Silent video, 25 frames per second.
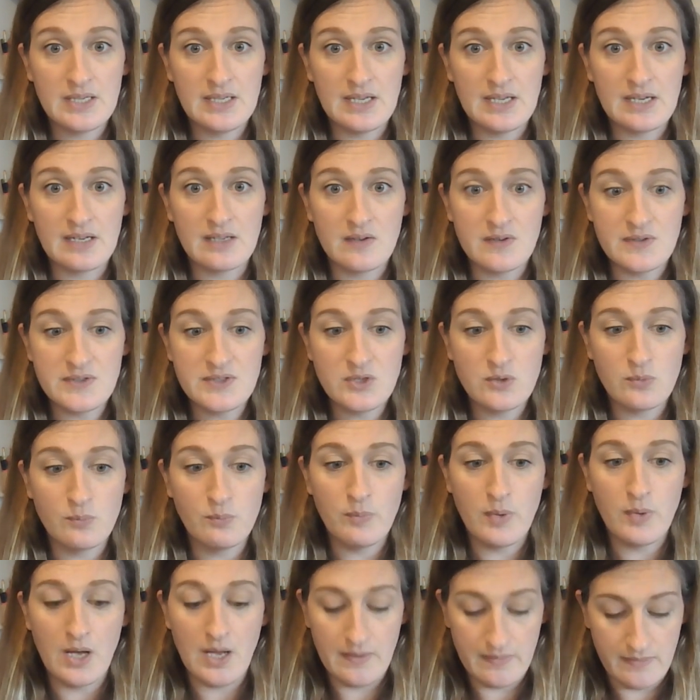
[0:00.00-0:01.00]
And I also
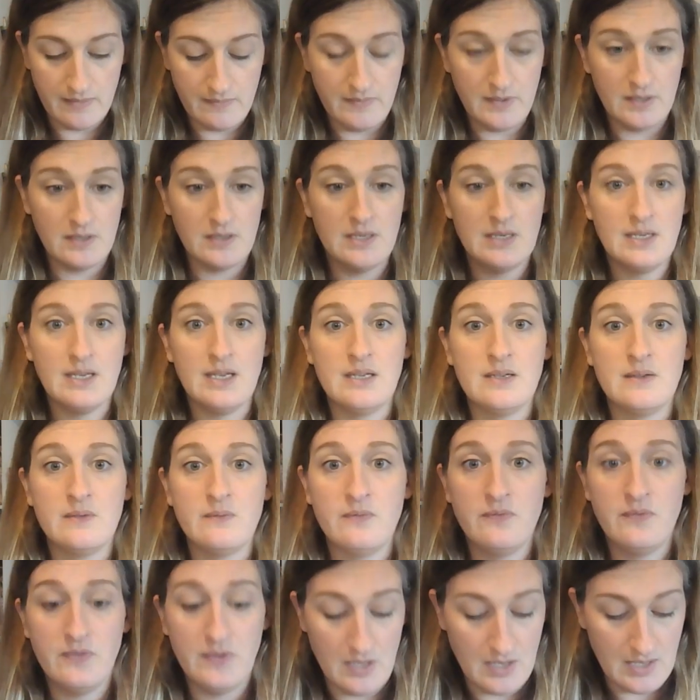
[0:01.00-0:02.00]
bought the variegated
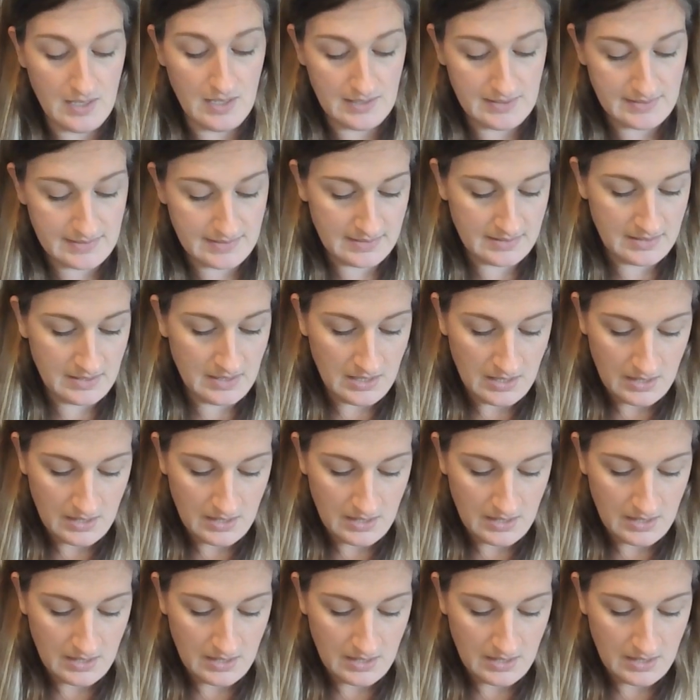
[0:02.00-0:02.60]
floss,